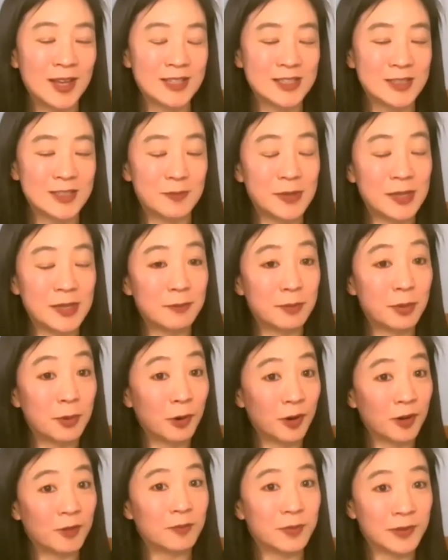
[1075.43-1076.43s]
to be
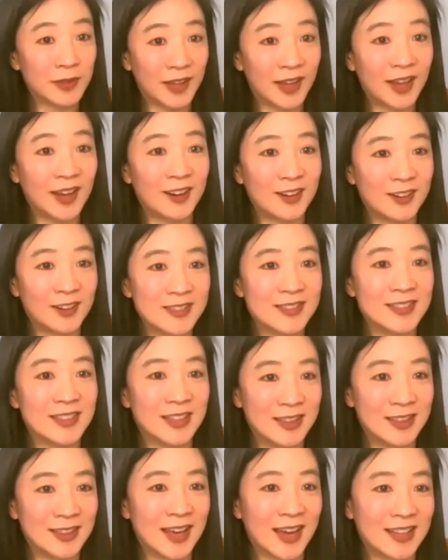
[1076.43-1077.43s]
important players
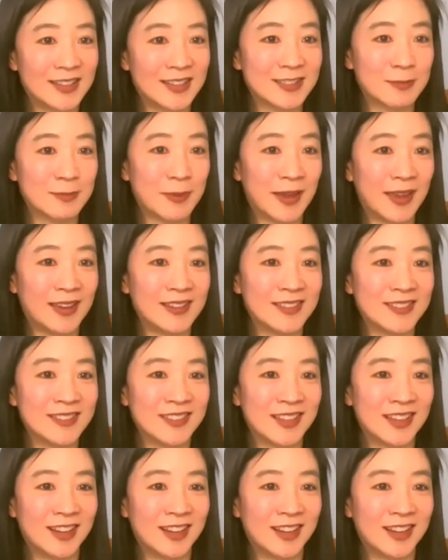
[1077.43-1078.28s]
in that space?